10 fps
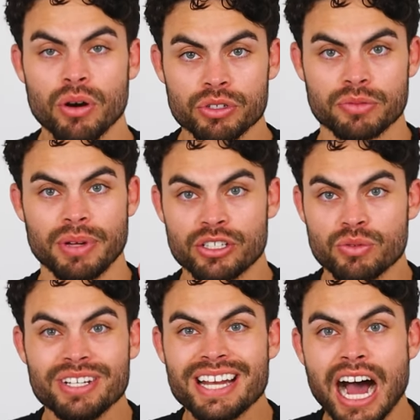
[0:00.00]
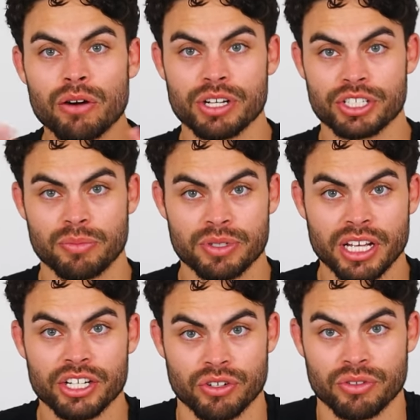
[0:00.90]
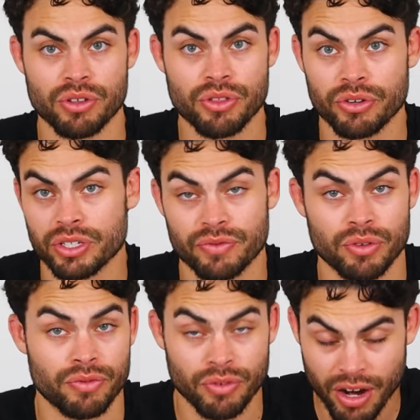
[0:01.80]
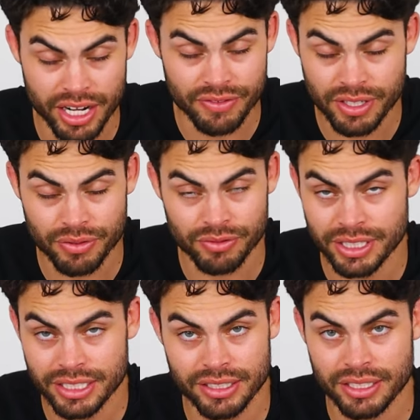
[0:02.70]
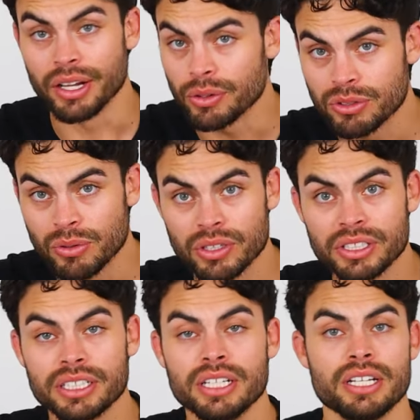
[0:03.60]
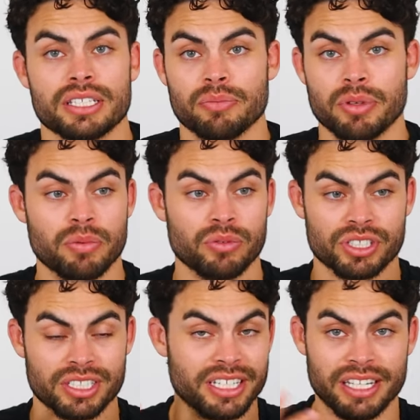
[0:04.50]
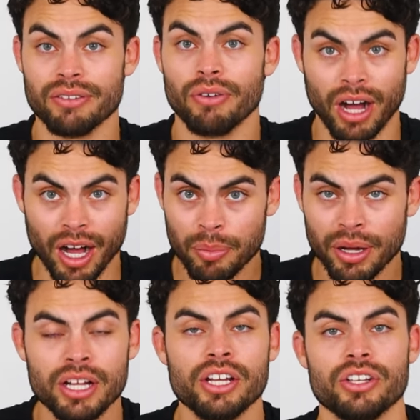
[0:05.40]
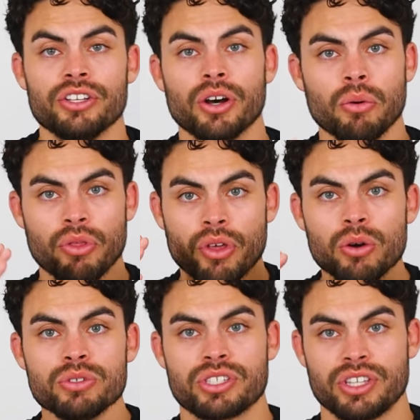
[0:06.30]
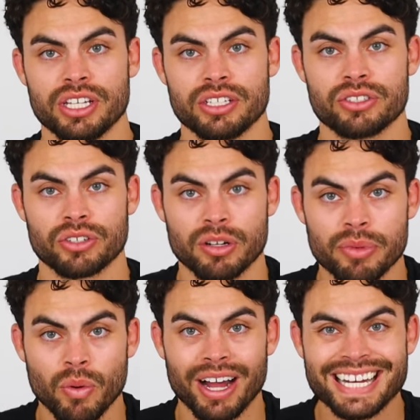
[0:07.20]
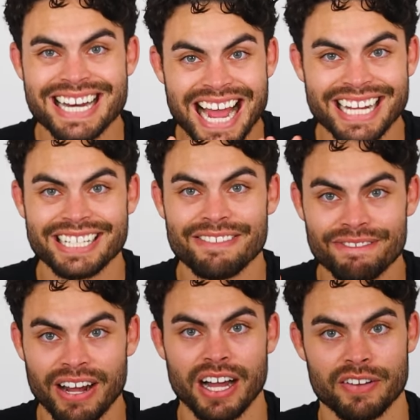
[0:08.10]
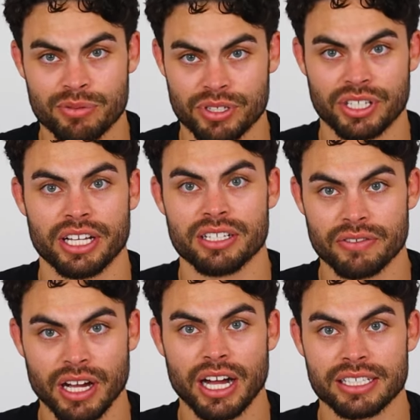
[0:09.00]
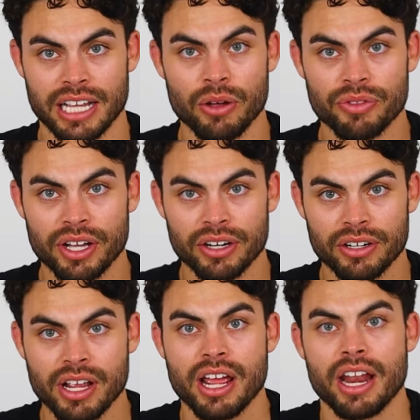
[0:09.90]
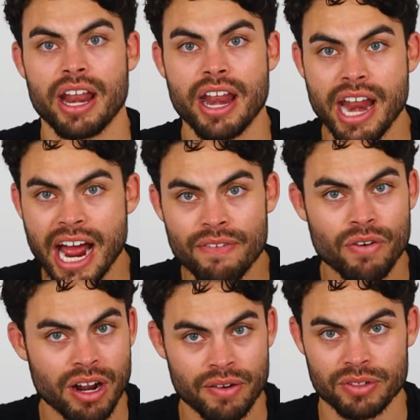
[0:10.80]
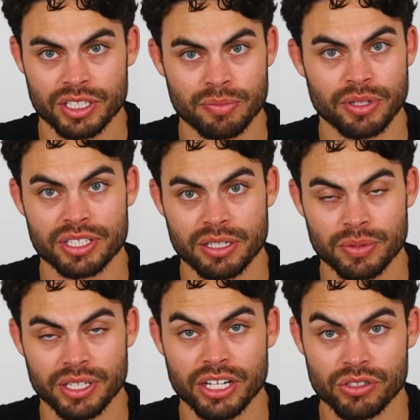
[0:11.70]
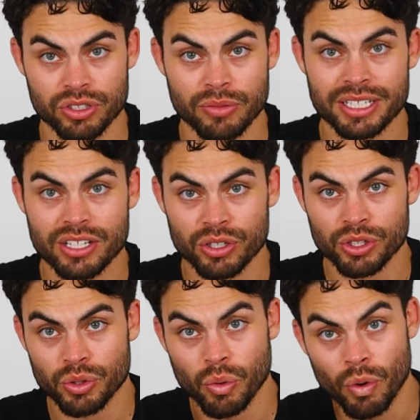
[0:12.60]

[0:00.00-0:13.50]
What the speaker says: Most men do not reach their potential in their 30s for a variety of different reasons. Settle too early, some people just give up. You know, those things are gonna be why 95% of guys out there never ever experience their potential. So I'm gonna tell you